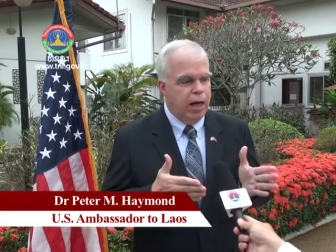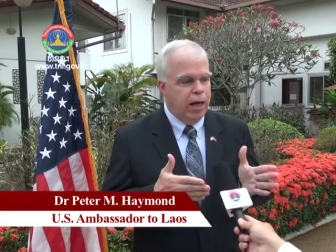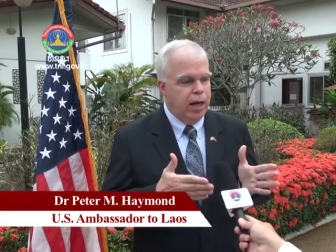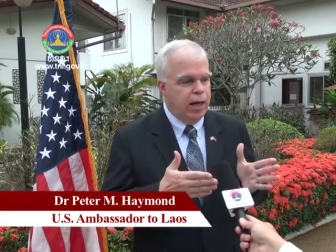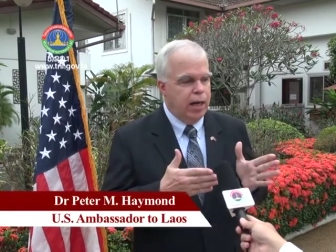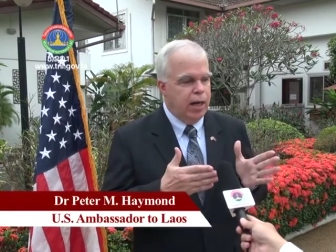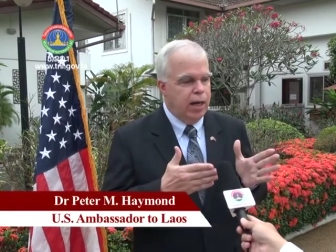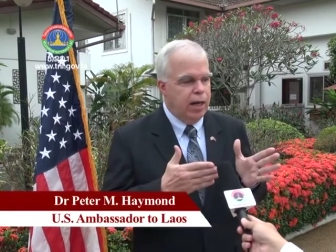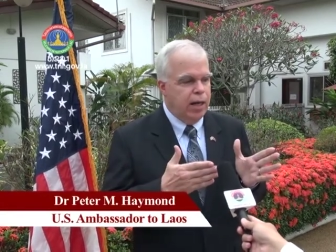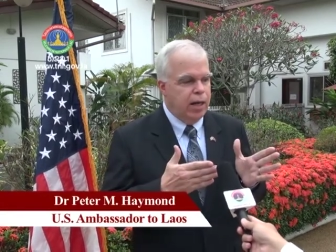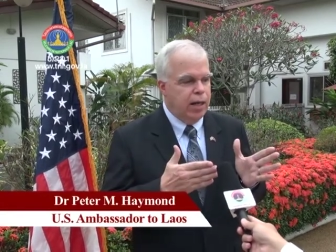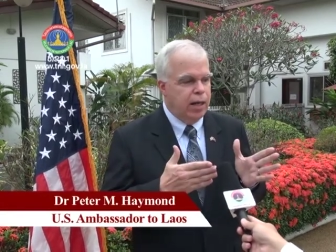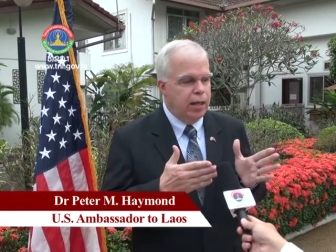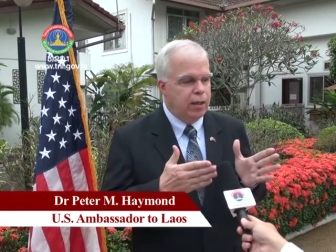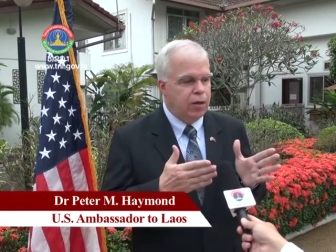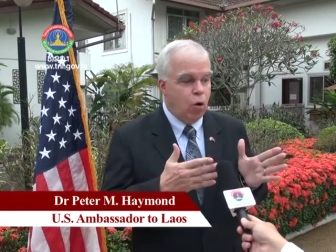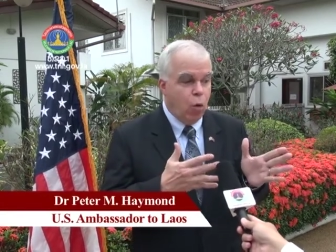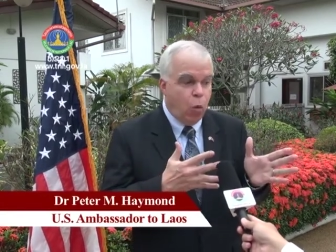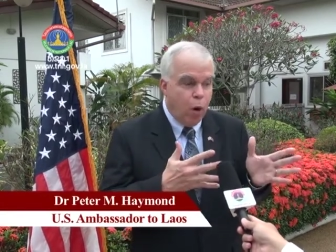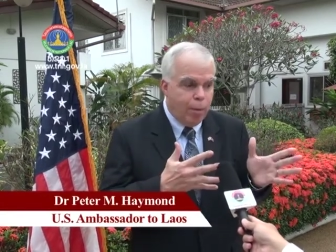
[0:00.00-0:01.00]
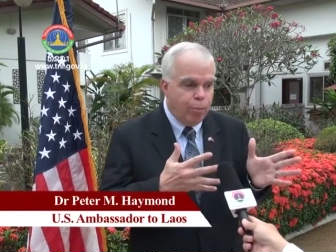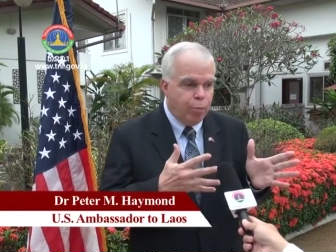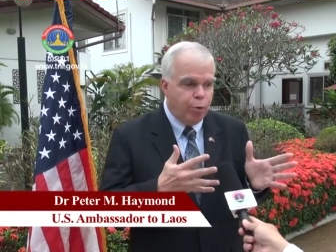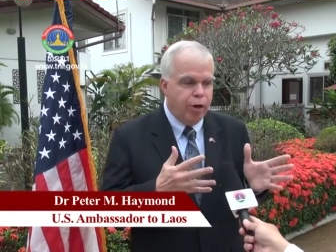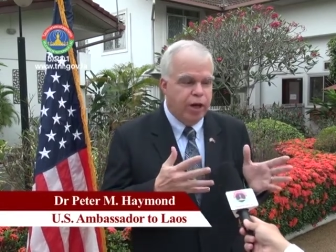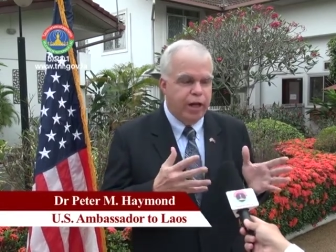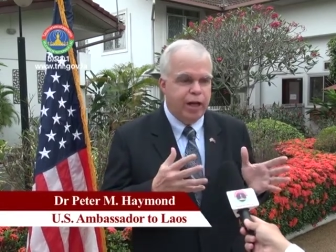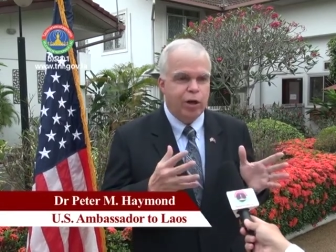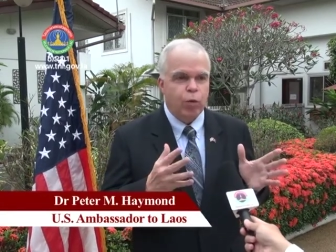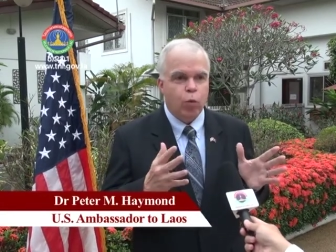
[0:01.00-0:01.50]
uh,
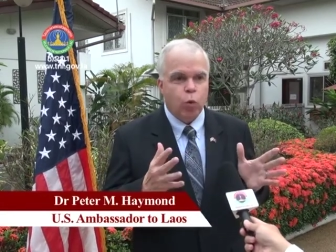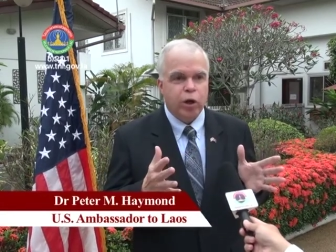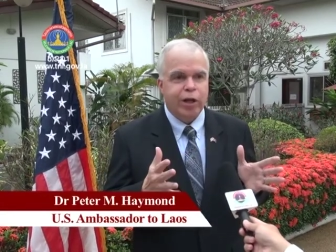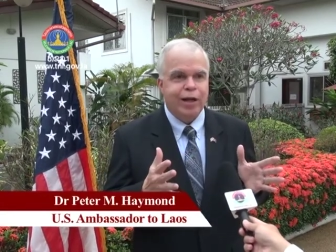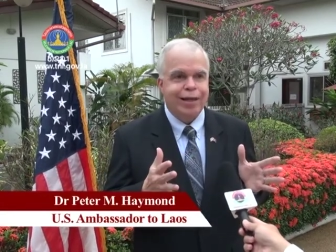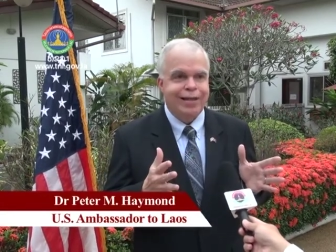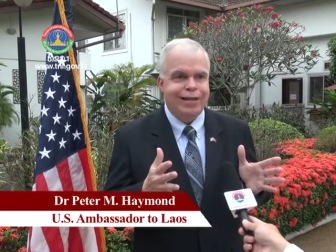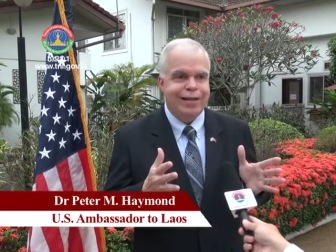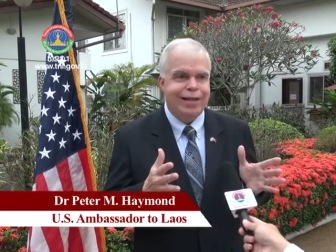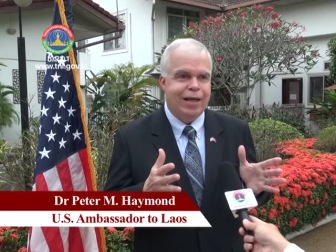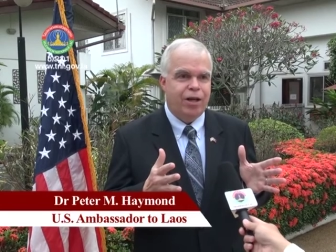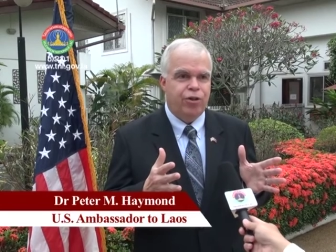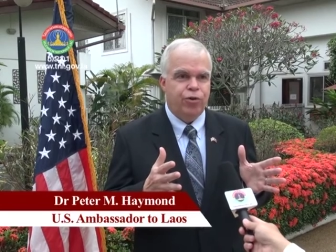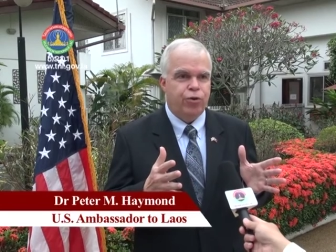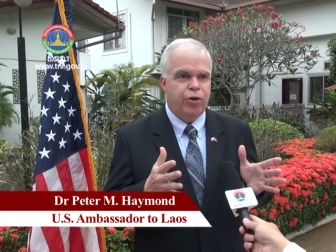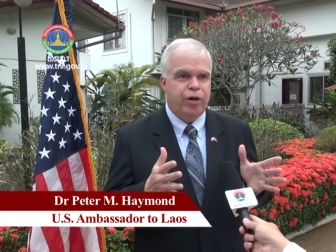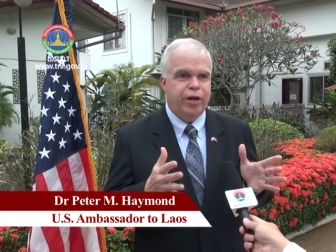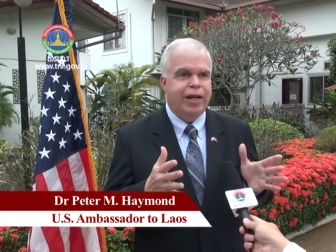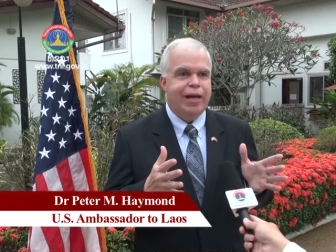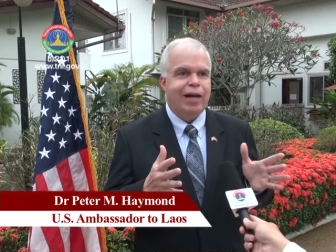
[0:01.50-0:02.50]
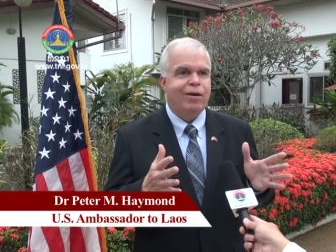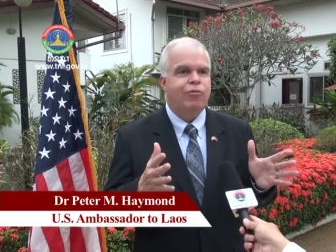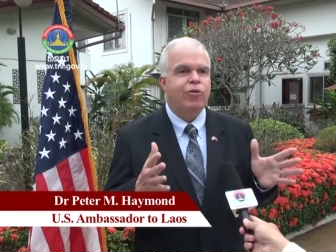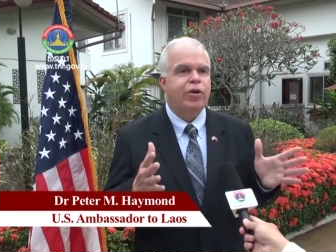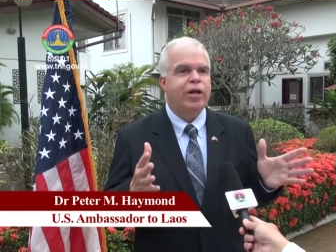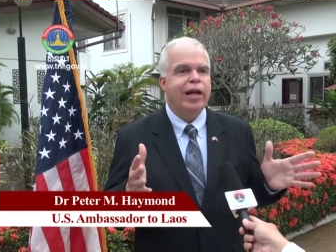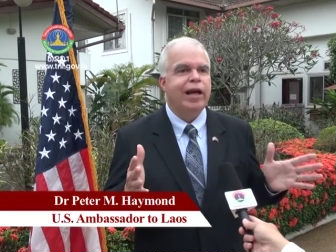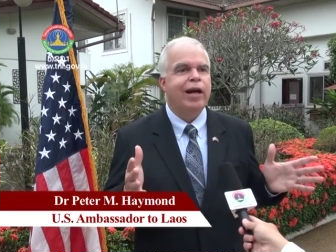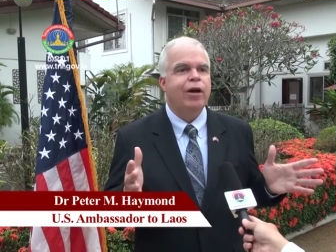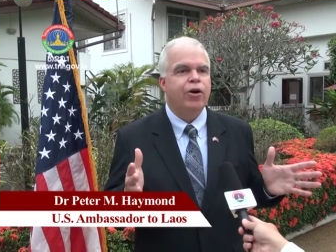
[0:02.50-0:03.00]
cooperating, working together on
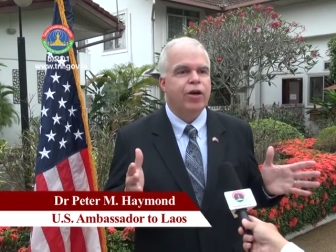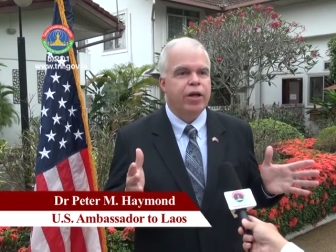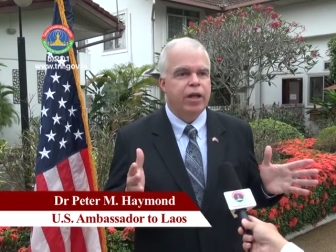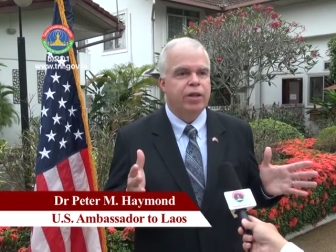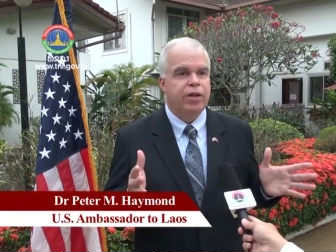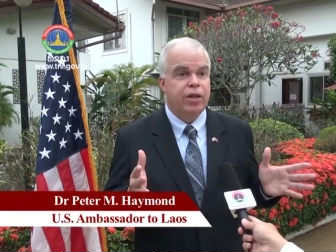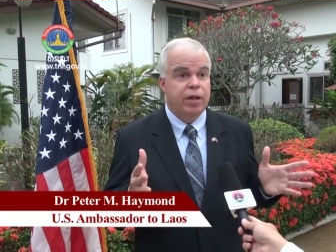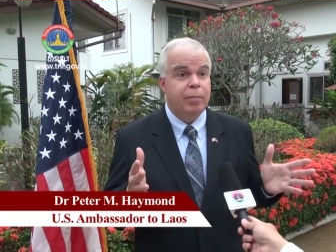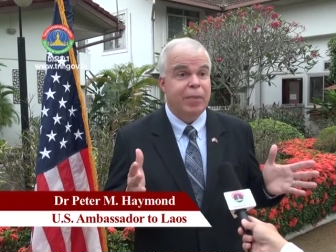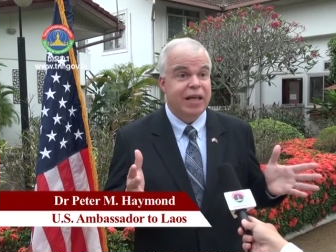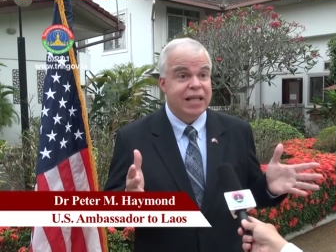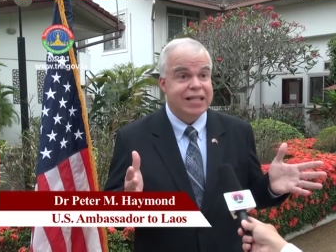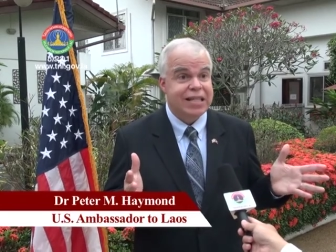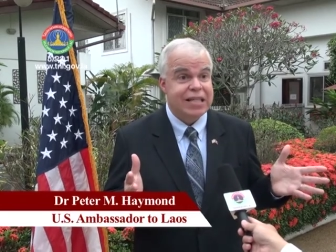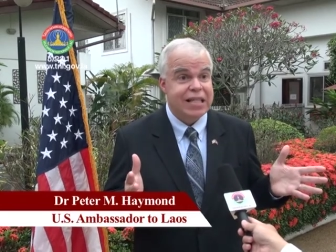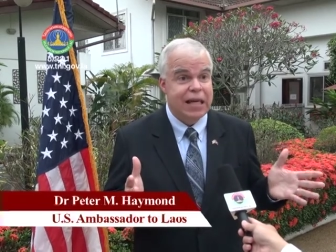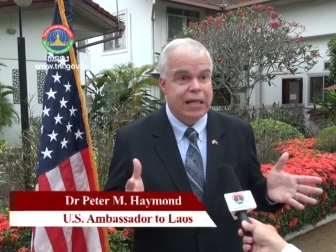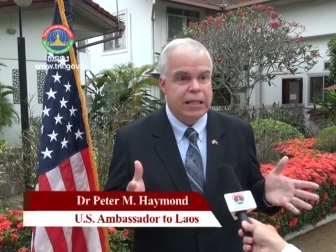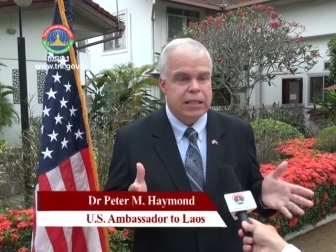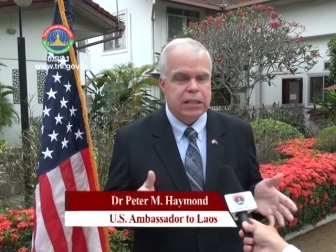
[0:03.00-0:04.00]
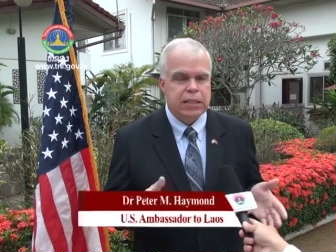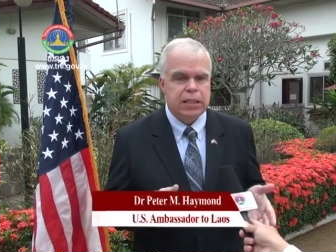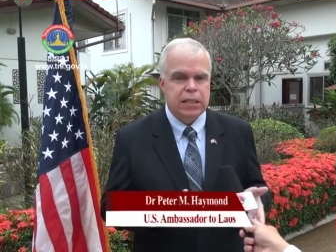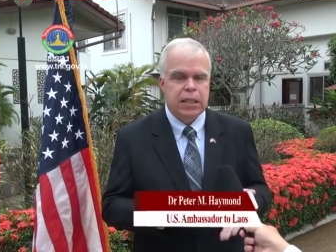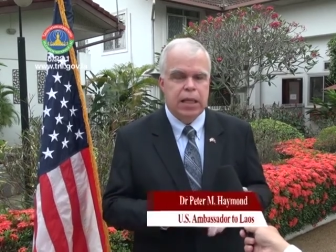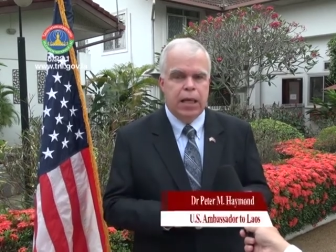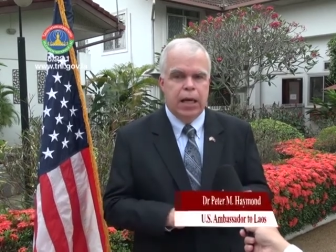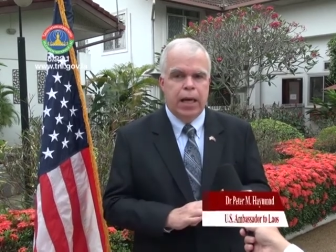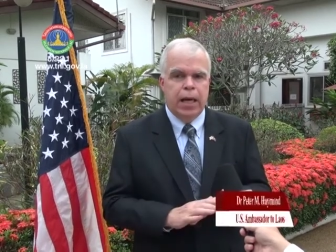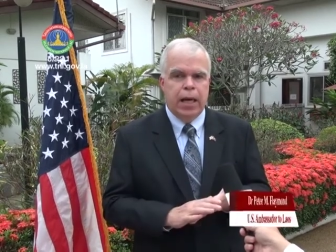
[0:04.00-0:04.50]
every area that makes sense.